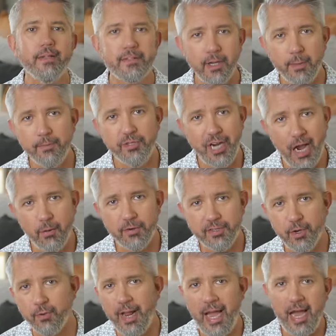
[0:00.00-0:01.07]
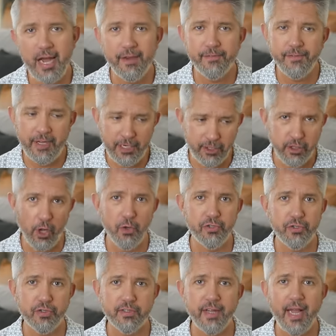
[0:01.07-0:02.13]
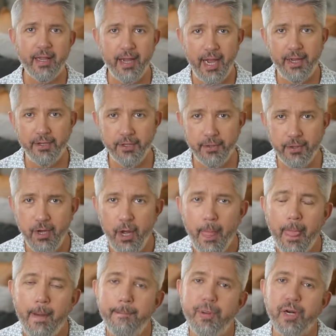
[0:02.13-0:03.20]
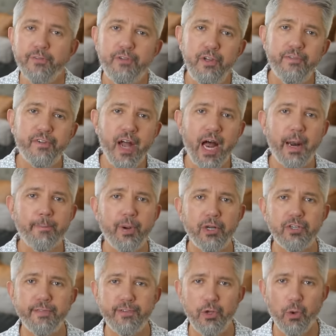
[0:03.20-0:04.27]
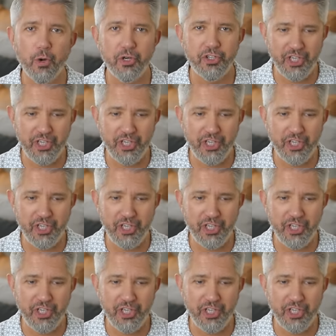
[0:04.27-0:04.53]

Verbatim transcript: Some showers don't have enclosures like I do. But if you've got a bunch of your